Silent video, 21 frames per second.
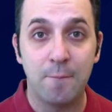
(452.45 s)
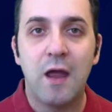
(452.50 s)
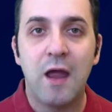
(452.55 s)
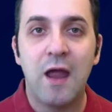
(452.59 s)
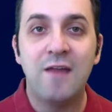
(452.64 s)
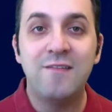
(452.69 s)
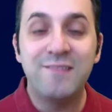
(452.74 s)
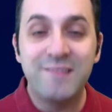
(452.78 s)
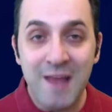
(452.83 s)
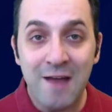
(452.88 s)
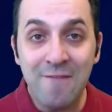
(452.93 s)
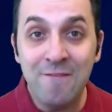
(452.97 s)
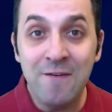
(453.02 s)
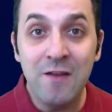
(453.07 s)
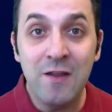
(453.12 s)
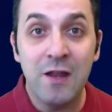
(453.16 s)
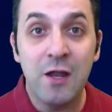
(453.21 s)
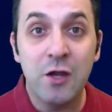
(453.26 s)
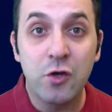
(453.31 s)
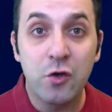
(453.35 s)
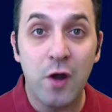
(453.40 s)
It's
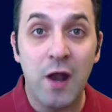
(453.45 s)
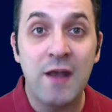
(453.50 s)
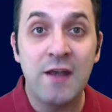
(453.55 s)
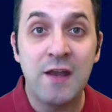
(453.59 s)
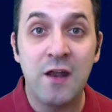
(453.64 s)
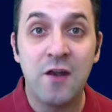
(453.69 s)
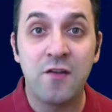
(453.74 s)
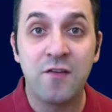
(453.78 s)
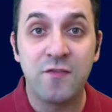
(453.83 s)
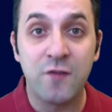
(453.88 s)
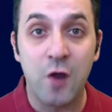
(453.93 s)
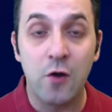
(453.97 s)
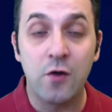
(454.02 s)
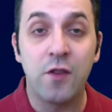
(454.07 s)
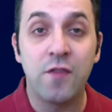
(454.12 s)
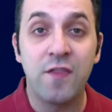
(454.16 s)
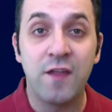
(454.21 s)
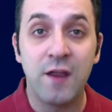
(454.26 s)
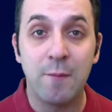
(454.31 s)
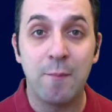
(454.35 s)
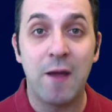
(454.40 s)
definitely a good idea to start to
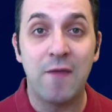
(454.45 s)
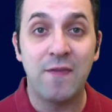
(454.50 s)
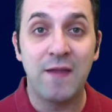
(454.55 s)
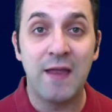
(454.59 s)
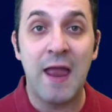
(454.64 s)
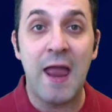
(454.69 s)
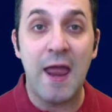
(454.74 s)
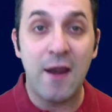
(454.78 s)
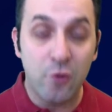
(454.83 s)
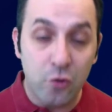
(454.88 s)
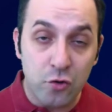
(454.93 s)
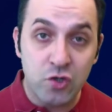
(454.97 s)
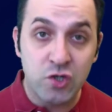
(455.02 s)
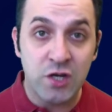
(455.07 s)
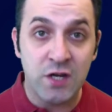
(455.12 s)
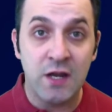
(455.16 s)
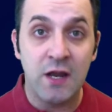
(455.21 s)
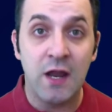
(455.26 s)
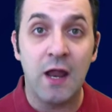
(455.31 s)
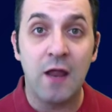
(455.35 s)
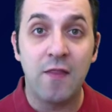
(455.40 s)
think about the
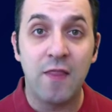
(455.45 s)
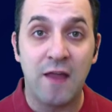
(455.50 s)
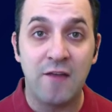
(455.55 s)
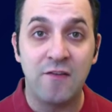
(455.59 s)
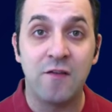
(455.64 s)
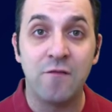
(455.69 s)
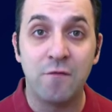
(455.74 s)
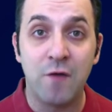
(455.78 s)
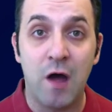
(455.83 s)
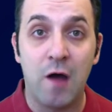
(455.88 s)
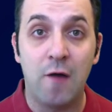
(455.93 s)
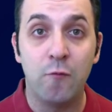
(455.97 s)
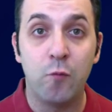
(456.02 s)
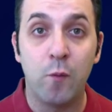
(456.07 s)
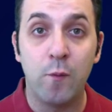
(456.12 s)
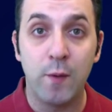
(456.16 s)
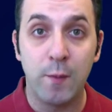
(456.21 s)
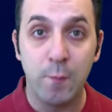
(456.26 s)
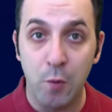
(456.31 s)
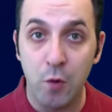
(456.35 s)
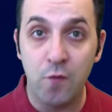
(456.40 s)
energy that's involved when
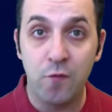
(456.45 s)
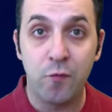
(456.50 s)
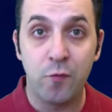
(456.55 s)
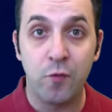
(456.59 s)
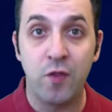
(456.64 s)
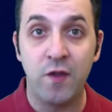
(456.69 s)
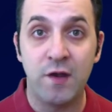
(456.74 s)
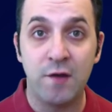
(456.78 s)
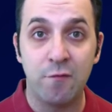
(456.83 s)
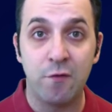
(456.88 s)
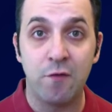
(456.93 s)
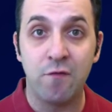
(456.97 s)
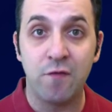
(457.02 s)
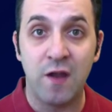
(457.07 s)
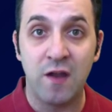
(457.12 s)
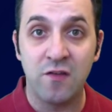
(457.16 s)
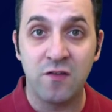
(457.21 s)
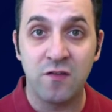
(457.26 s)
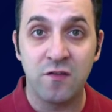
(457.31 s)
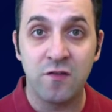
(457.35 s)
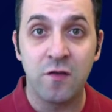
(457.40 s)
we move through the different
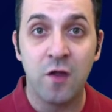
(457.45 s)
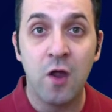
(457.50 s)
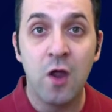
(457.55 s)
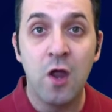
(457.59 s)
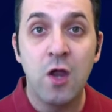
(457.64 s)
phases.